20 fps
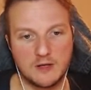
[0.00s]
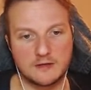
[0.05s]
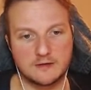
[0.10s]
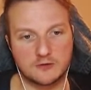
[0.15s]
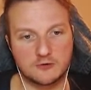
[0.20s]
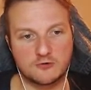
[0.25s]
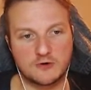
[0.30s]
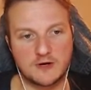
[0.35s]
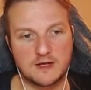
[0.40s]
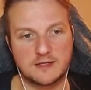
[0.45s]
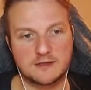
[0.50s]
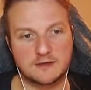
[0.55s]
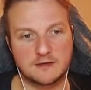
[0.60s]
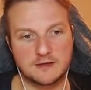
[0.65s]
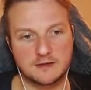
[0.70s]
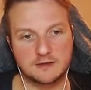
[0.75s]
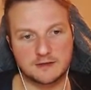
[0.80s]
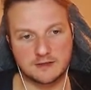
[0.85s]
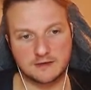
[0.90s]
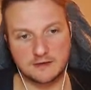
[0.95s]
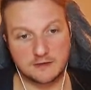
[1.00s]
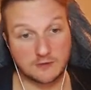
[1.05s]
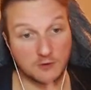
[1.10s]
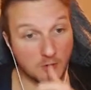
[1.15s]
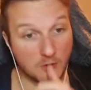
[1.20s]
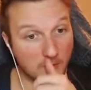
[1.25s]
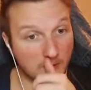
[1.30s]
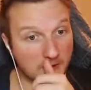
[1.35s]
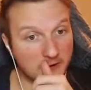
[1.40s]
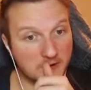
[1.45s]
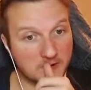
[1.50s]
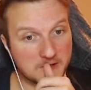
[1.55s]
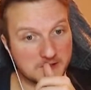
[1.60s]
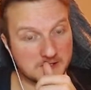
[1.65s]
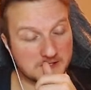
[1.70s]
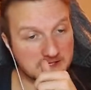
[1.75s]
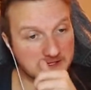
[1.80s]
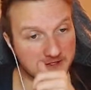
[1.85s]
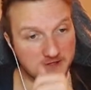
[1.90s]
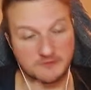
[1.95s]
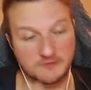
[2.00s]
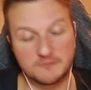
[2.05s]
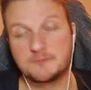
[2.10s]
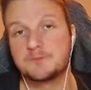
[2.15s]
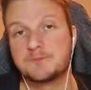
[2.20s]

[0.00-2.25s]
the craziness that is going on here.